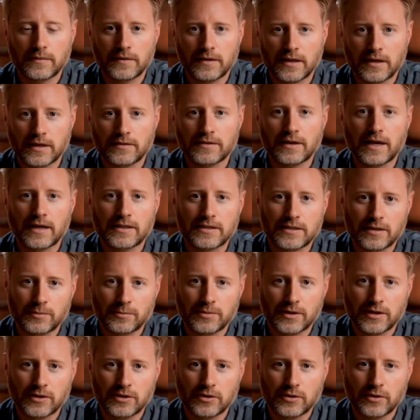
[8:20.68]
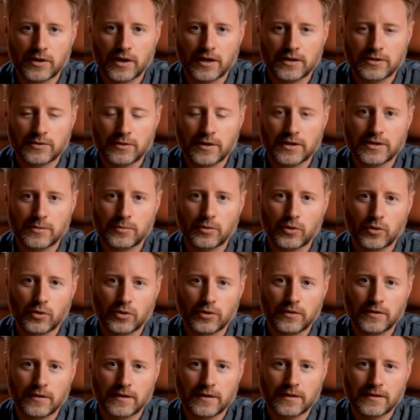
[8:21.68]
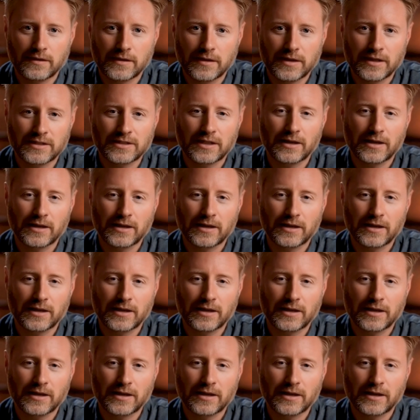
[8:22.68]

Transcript: If that's something you'd like to explore, there's